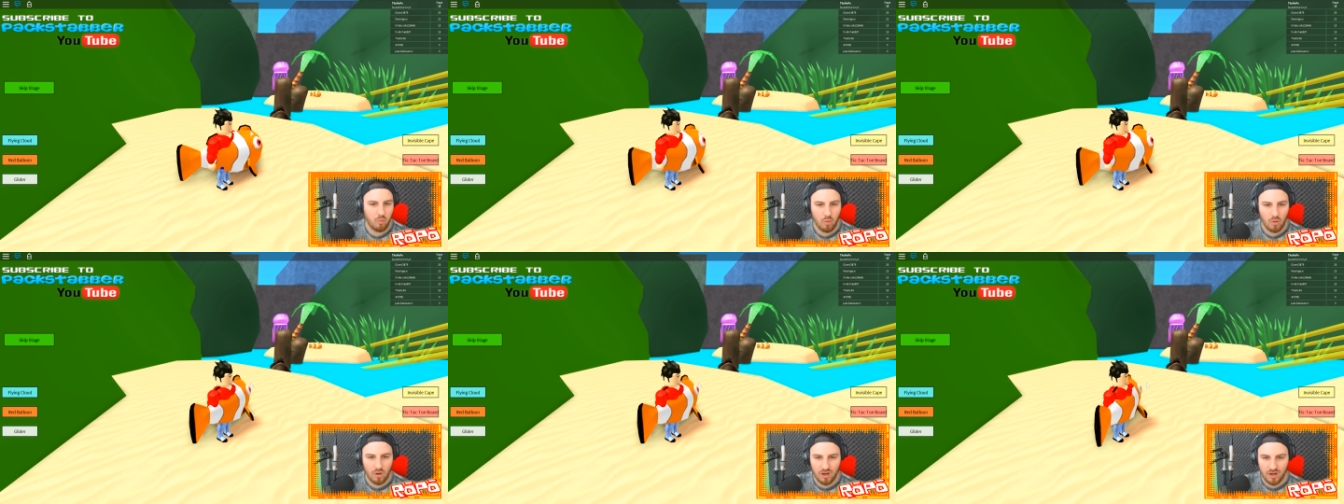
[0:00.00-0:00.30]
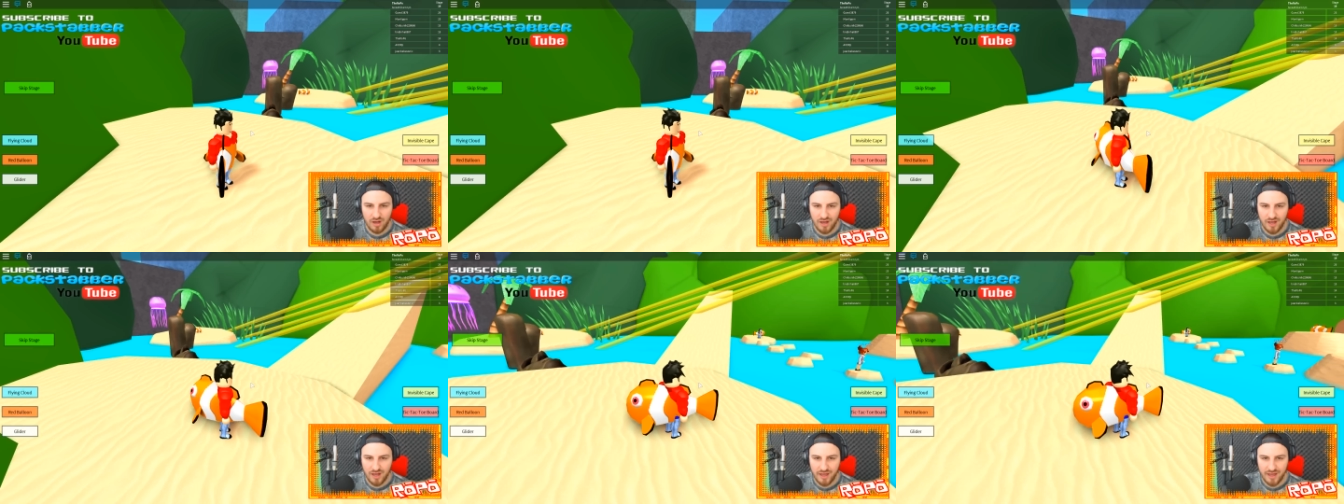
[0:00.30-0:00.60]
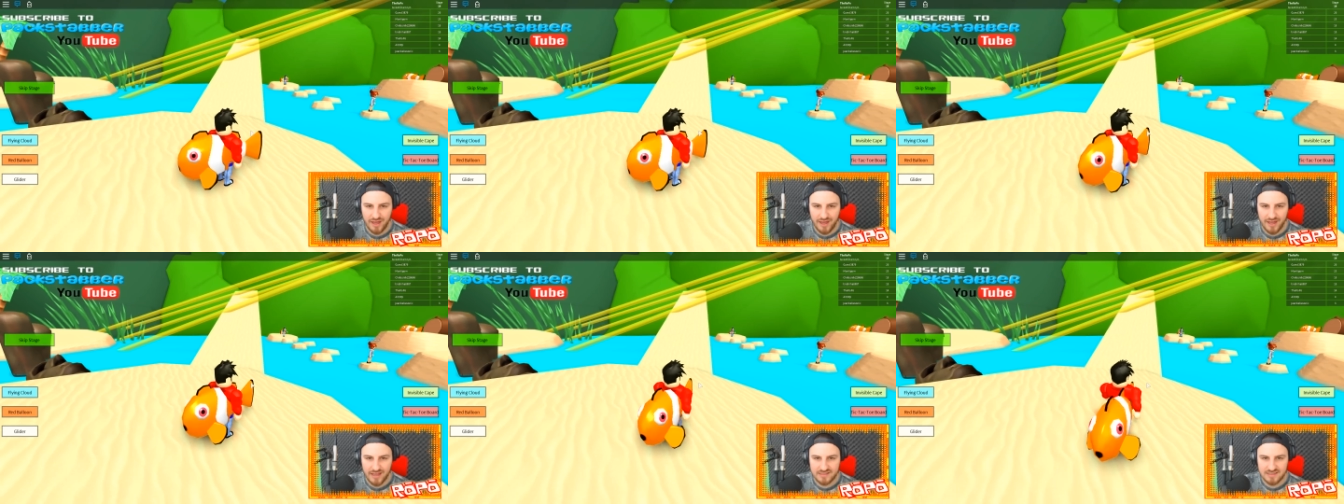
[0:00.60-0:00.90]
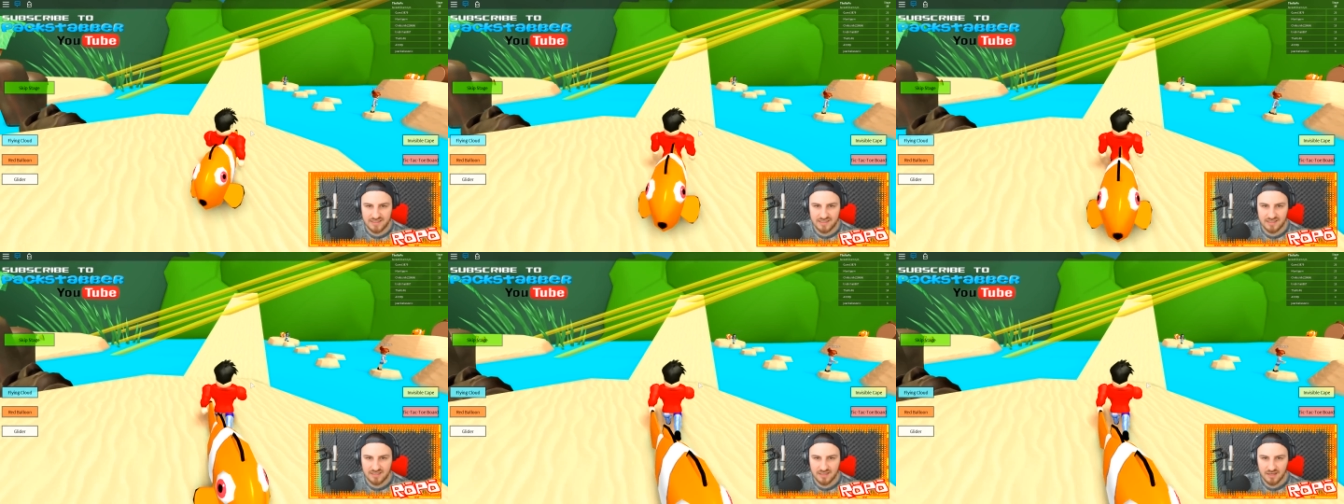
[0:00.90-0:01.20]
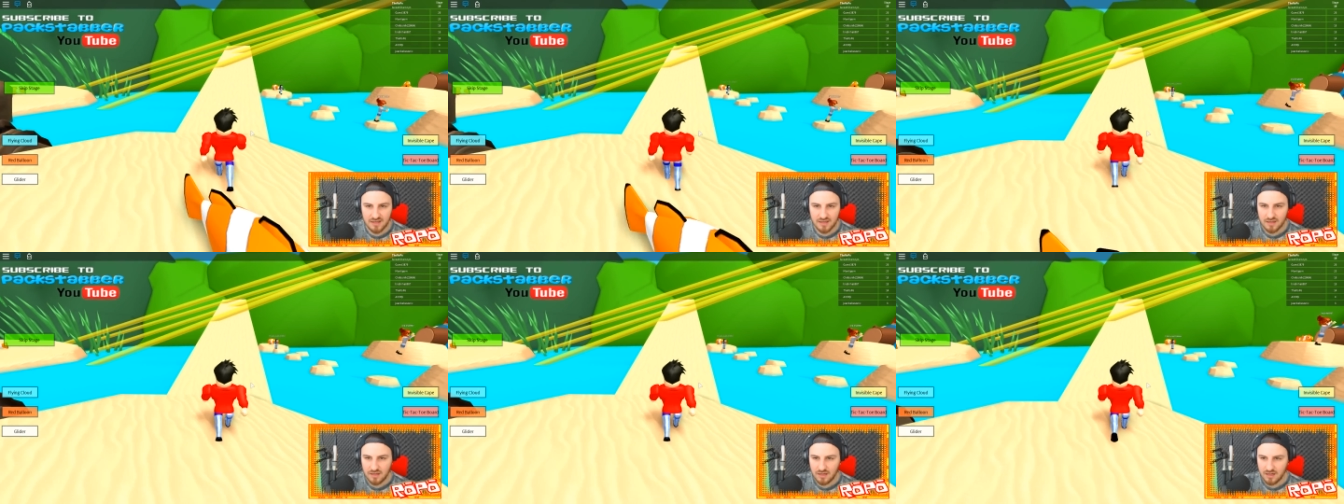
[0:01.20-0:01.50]
what?
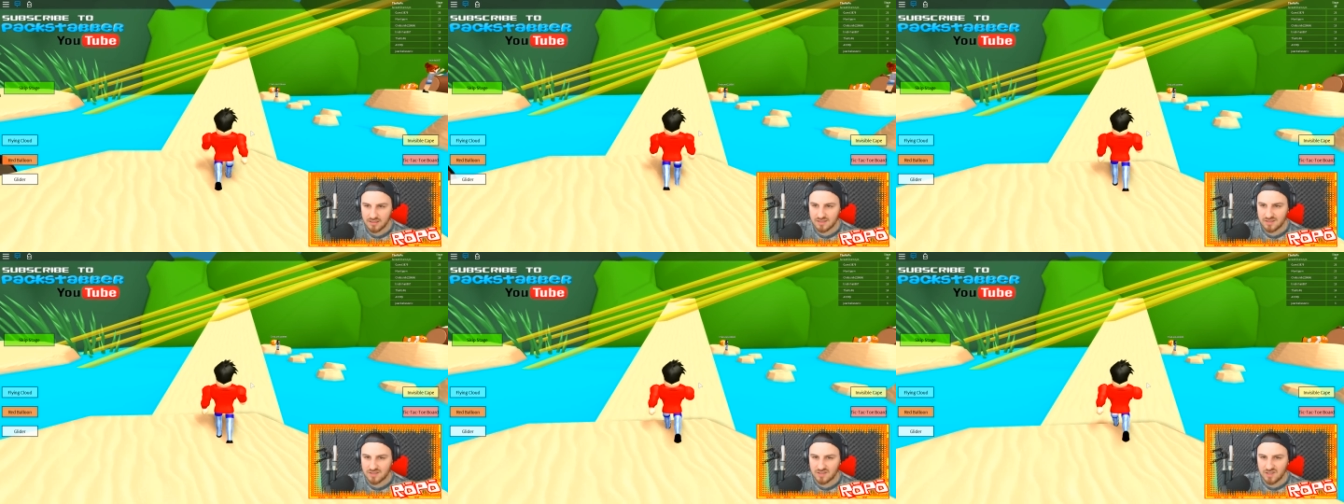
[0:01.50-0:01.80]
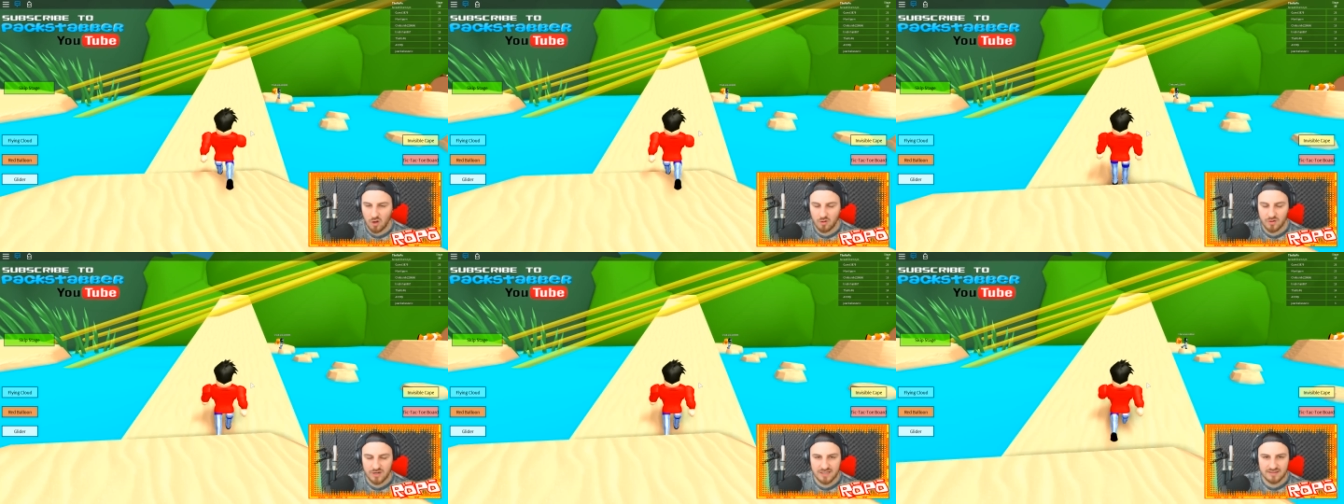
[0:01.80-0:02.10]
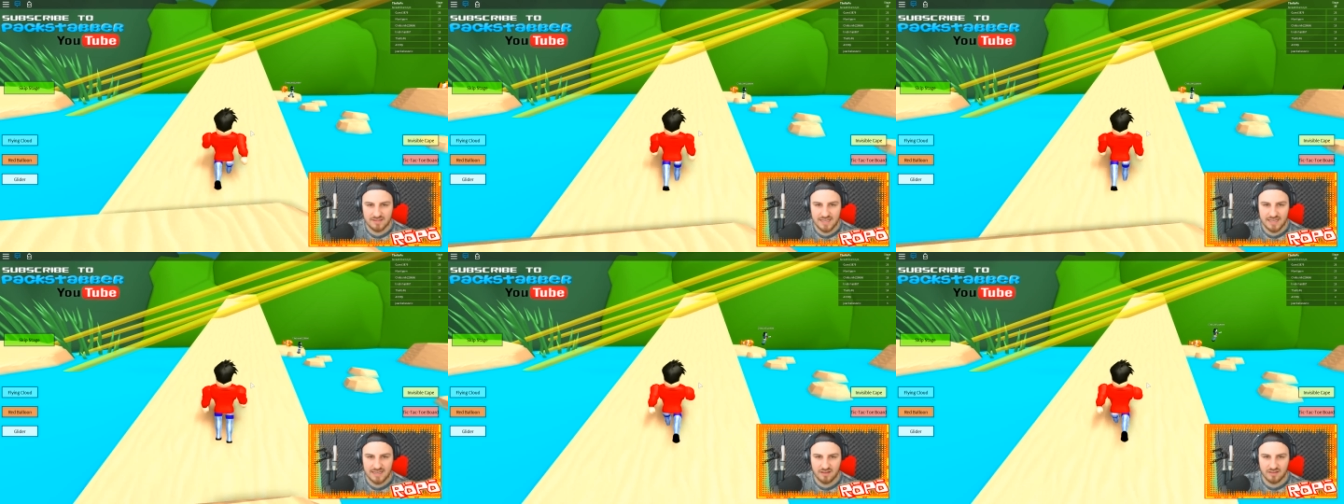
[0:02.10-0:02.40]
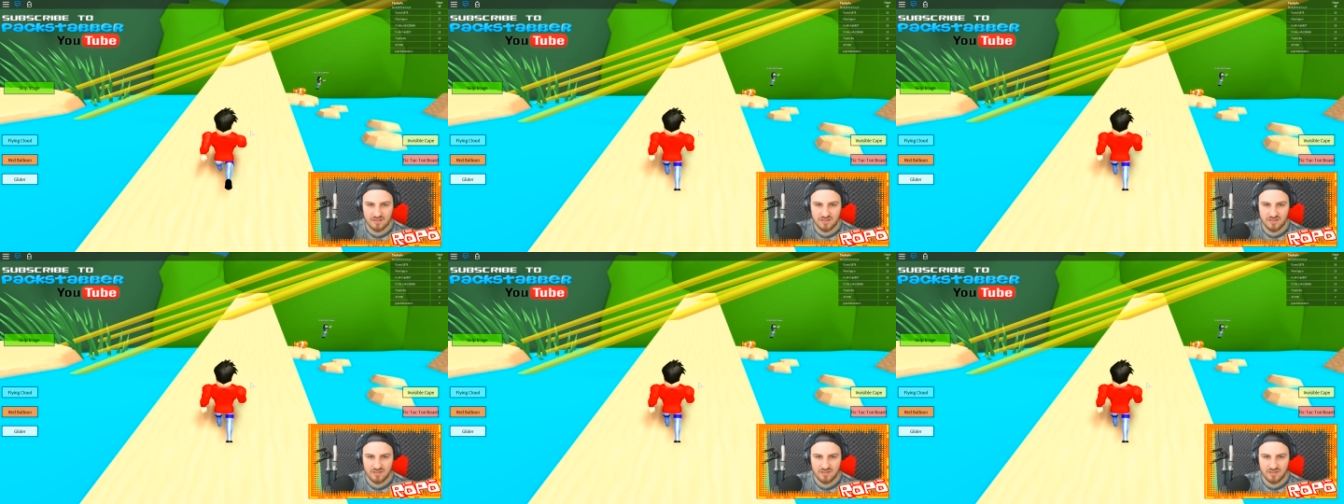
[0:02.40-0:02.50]
I so didn't think